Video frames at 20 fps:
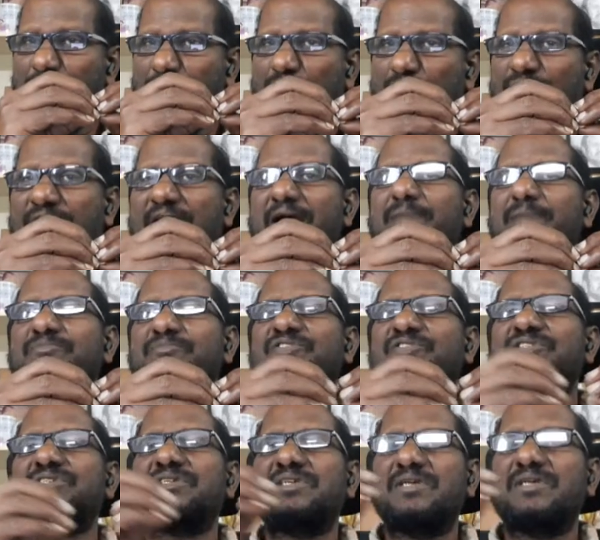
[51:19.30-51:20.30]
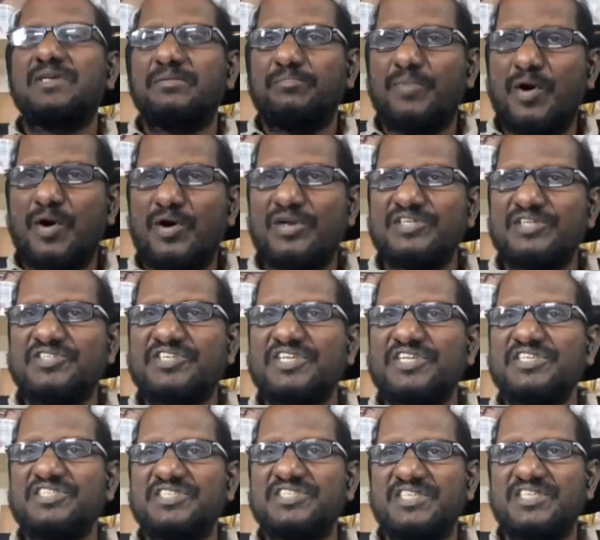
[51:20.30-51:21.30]
programs,
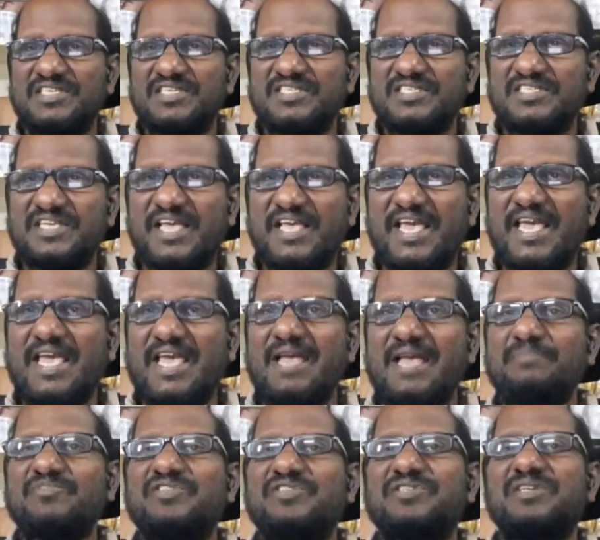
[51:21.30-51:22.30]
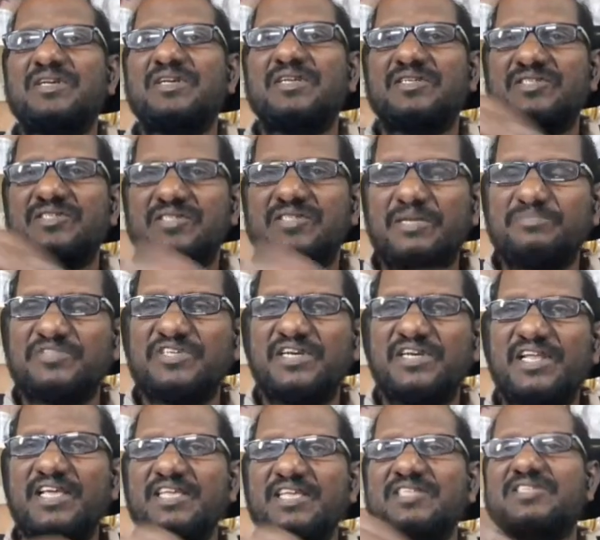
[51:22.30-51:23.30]
policies, schemes,
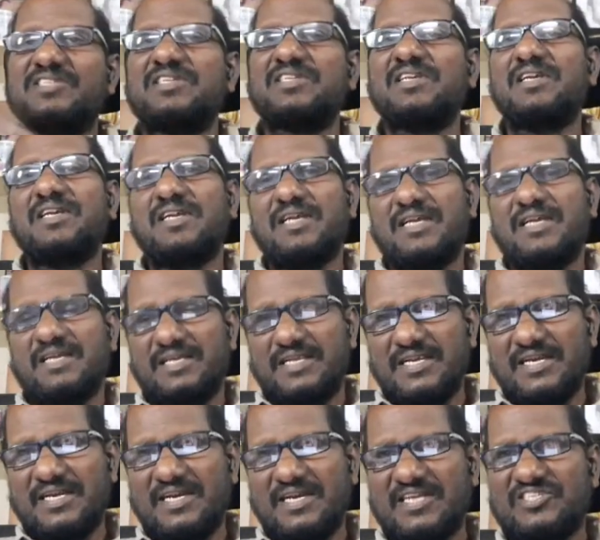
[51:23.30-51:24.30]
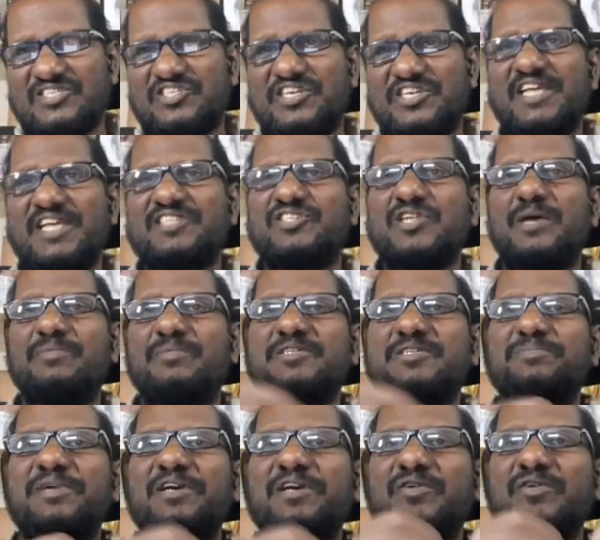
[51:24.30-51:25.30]
subsidies, industry
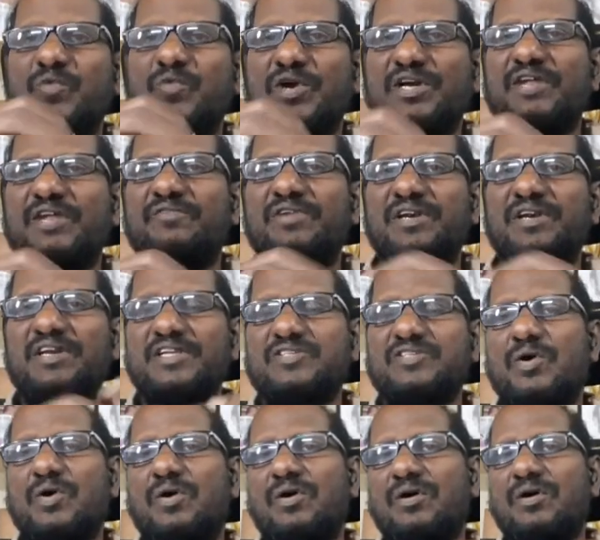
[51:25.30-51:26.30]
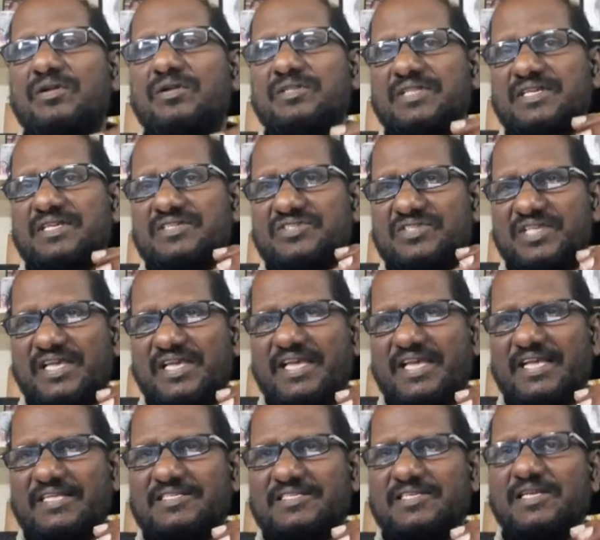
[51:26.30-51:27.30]
establishment, whatever it is, all these
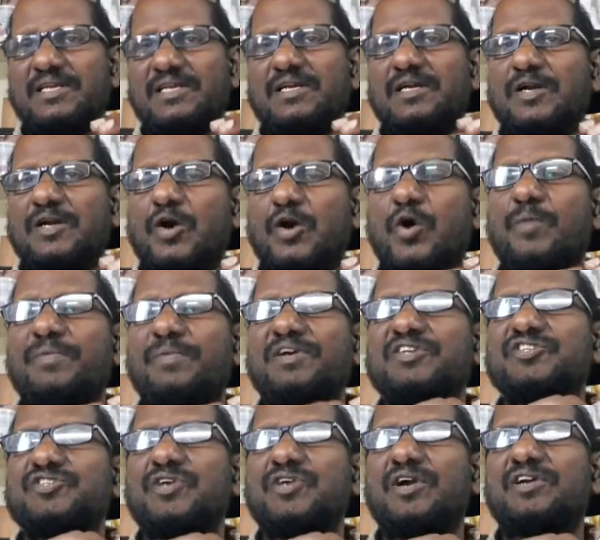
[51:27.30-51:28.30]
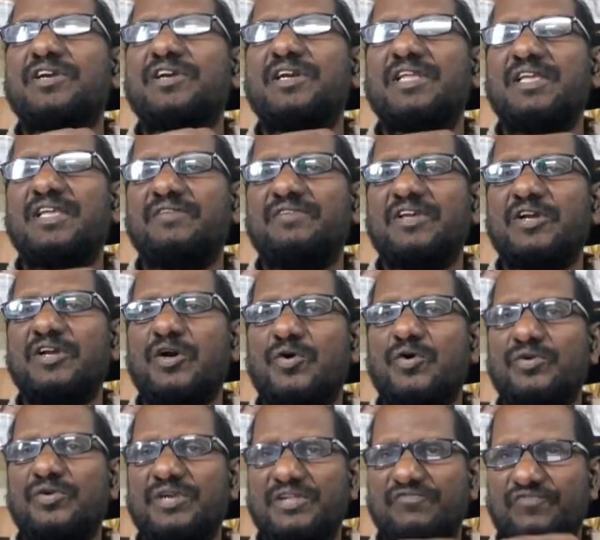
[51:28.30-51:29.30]
things, government started giving
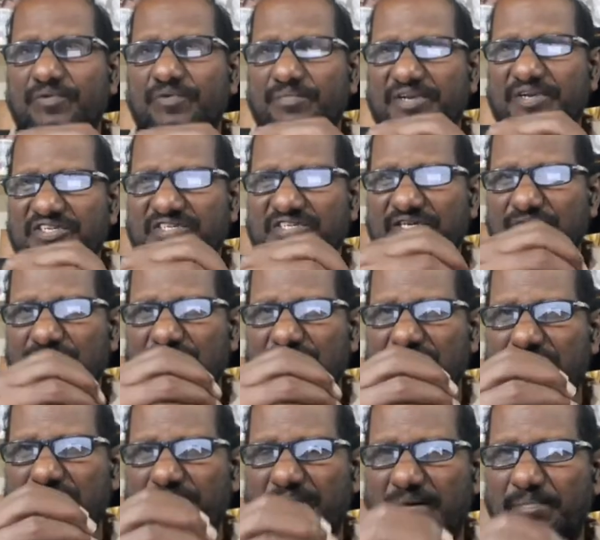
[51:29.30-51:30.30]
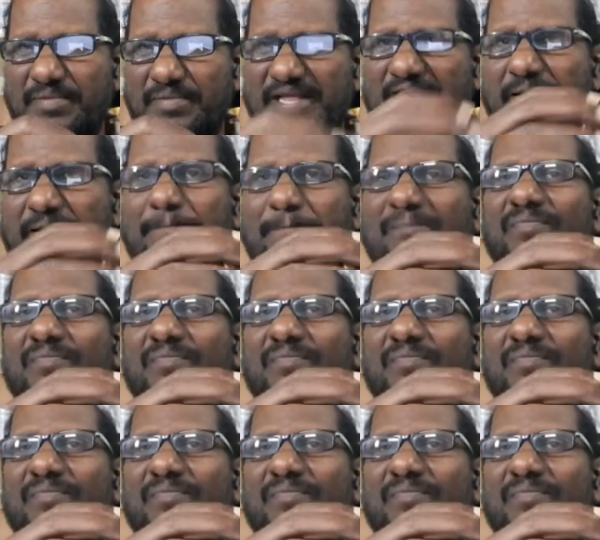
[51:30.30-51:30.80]
out information to the public.